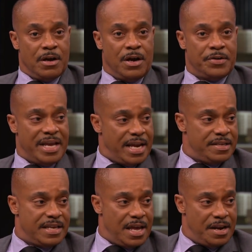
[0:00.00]
her daddy's
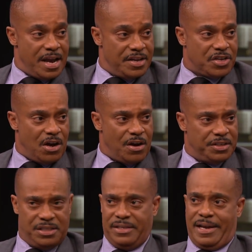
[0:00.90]
got a nice car,
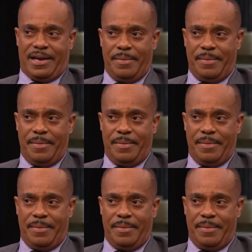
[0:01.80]
she's like,